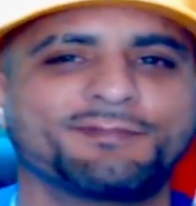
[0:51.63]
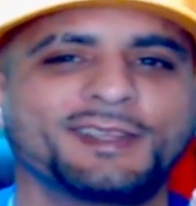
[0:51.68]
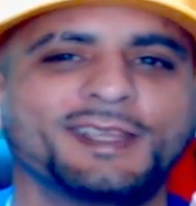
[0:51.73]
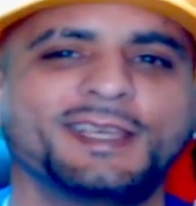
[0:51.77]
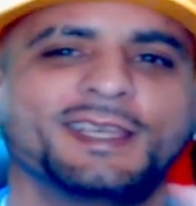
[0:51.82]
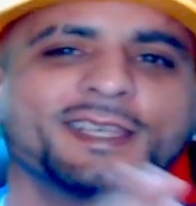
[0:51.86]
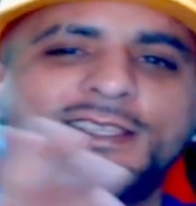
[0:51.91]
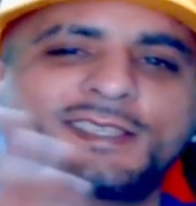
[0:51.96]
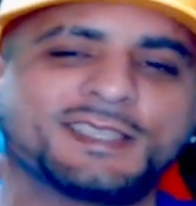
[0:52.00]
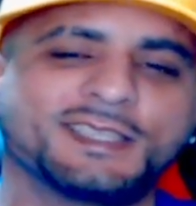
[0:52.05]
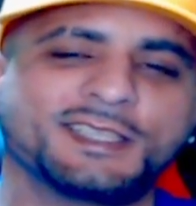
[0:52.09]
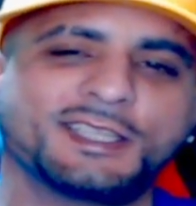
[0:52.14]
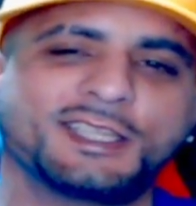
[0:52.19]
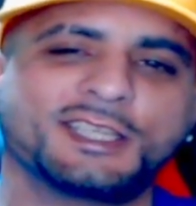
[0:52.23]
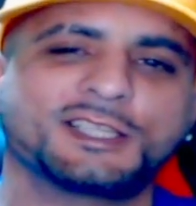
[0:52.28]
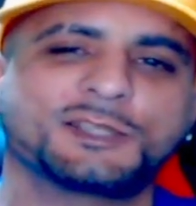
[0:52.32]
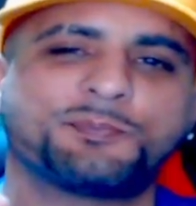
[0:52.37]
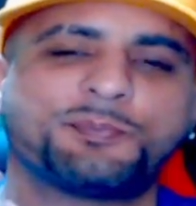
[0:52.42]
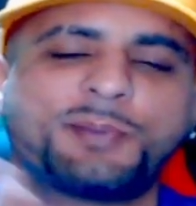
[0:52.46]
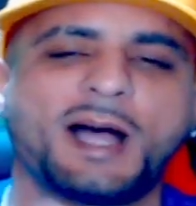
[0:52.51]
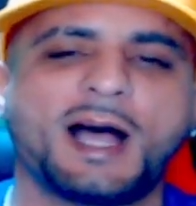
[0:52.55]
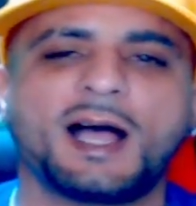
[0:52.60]
it's in
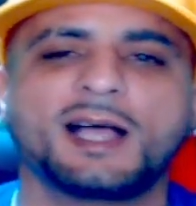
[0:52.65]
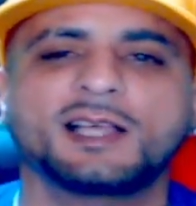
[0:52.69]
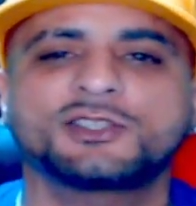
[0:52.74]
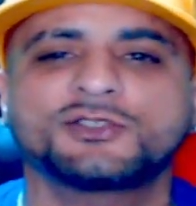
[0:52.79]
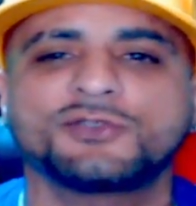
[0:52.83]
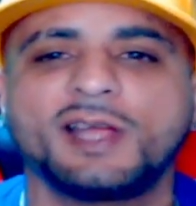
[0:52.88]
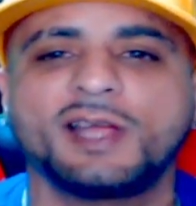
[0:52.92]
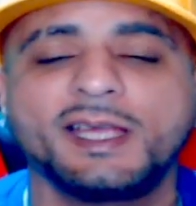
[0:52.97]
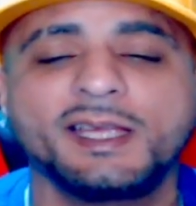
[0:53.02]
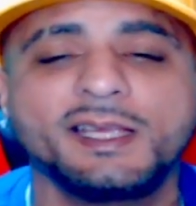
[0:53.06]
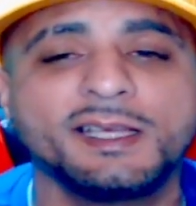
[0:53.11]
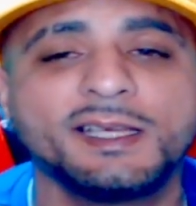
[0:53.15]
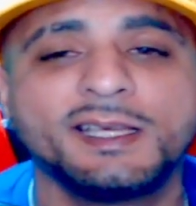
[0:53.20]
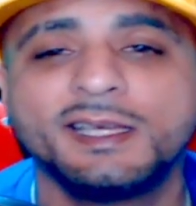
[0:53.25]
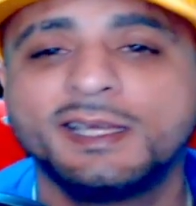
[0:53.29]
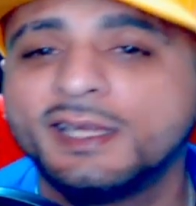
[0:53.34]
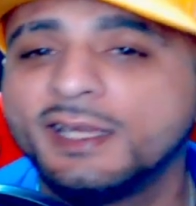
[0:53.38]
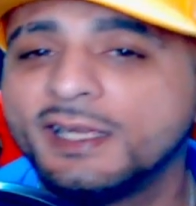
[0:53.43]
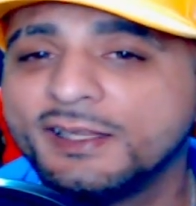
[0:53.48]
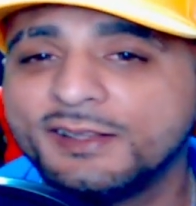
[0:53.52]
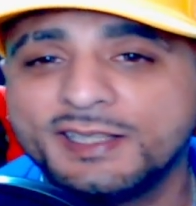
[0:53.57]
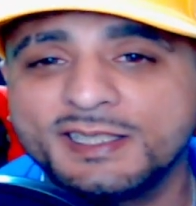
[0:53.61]
this box, right?
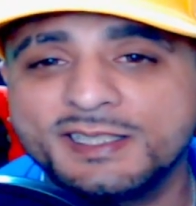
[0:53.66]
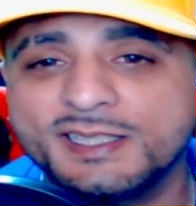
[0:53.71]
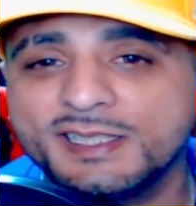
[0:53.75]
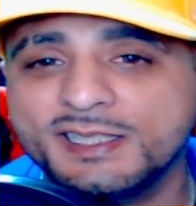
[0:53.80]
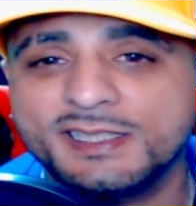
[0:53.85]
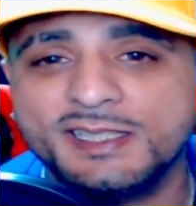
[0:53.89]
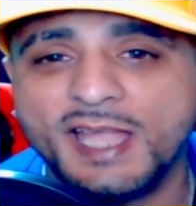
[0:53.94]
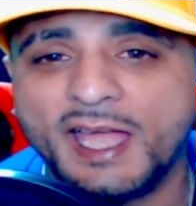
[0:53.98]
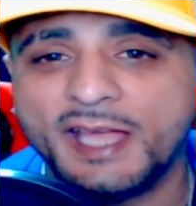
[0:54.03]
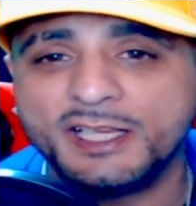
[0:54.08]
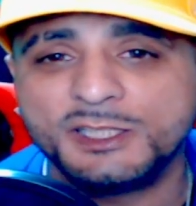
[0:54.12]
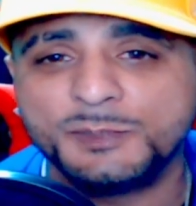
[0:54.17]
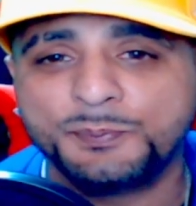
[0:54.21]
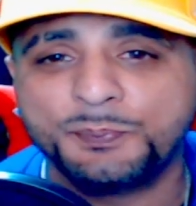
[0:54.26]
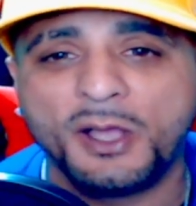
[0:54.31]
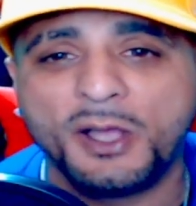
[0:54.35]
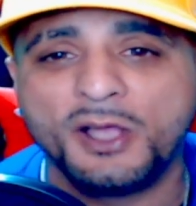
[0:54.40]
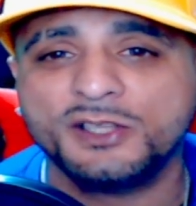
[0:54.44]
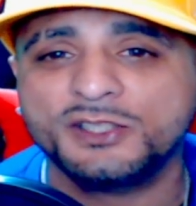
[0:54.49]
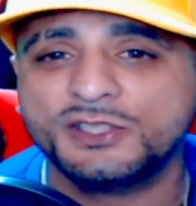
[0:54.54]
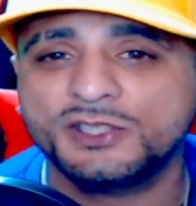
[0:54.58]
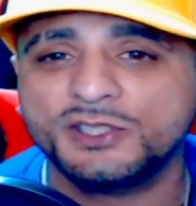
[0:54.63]
This is not a
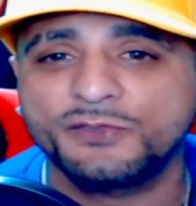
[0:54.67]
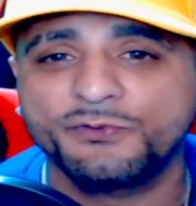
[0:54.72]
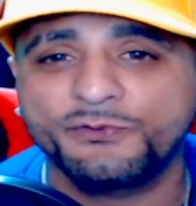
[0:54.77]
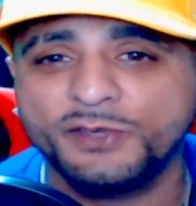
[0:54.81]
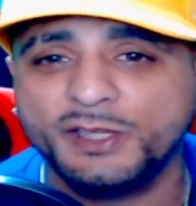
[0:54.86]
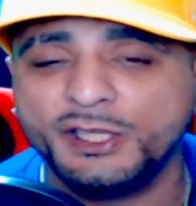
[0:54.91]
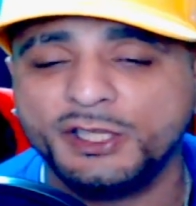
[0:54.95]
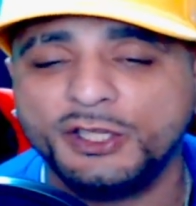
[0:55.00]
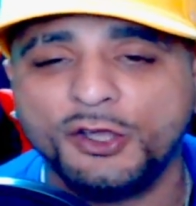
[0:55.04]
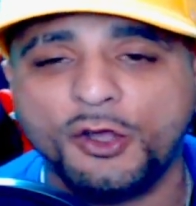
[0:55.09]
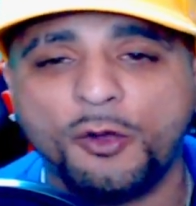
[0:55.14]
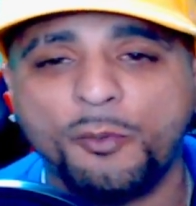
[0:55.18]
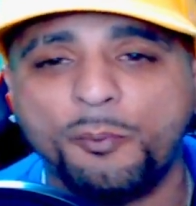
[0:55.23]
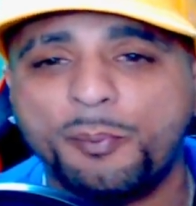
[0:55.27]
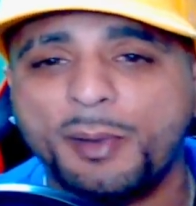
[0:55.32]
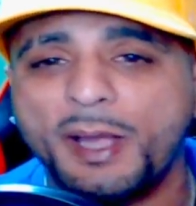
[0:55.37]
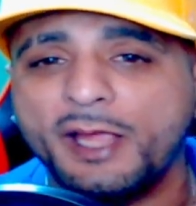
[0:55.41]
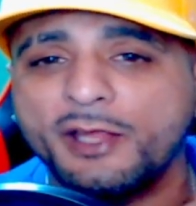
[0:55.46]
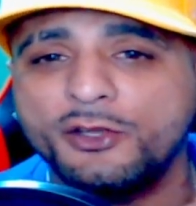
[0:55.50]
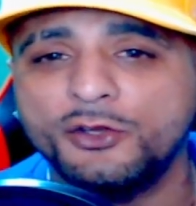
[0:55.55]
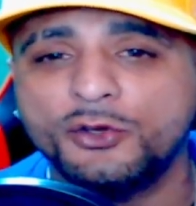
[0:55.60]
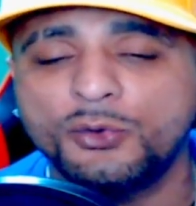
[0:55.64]
sponsored video
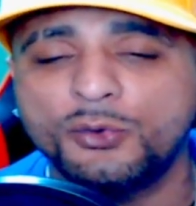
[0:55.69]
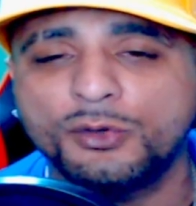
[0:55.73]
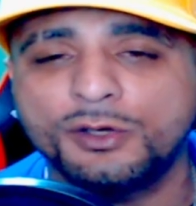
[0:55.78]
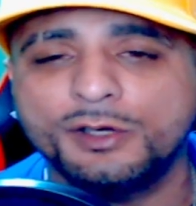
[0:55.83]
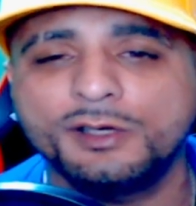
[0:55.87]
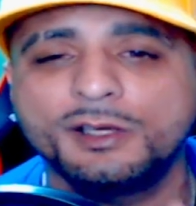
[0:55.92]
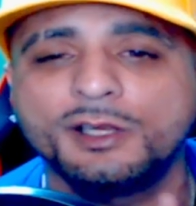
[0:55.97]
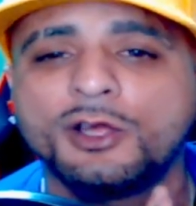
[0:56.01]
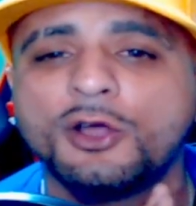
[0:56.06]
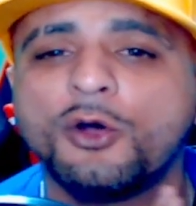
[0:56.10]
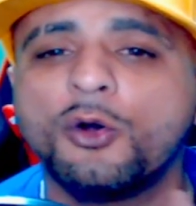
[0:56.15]
by Neewer.